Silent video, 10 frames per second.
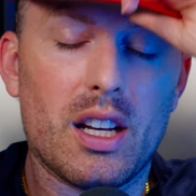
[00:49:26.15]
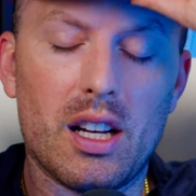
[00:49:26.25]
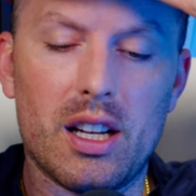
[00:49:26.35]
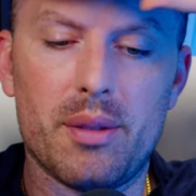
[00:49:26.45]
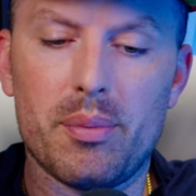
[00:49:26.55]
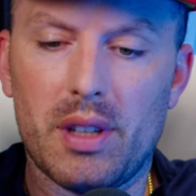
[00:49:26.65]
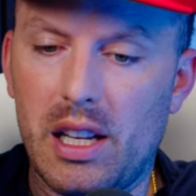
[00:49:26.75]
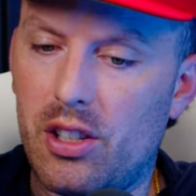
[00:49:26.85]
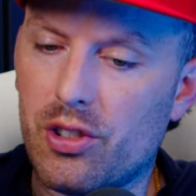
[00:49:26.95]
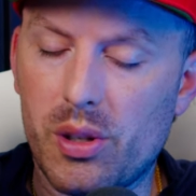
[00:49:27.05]

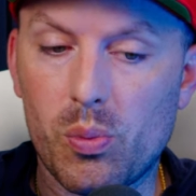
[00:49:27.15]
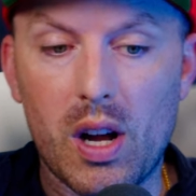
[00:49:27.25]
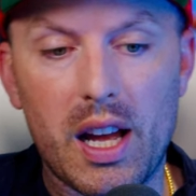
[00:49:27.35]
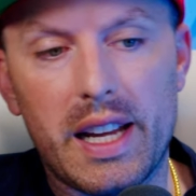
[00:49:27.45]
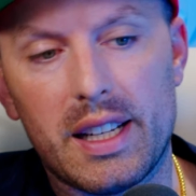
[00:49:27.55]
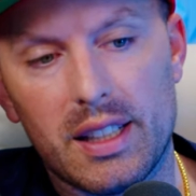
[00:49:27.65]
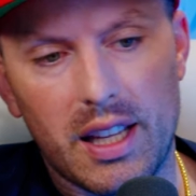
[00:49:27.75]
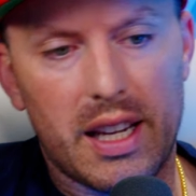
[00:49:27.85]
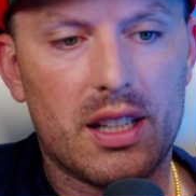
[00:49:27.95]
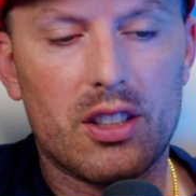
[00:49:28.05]
industry-wide
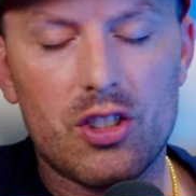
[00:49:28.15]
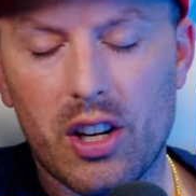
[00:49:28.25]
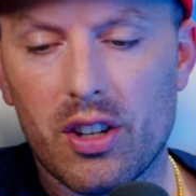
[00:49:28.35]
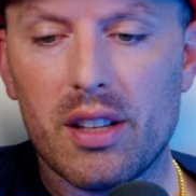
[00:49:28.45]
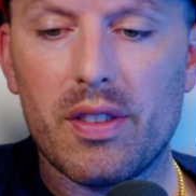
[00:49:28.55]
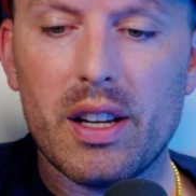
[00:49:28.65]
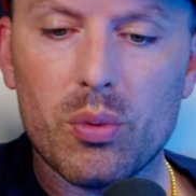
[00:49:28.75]
like charity event.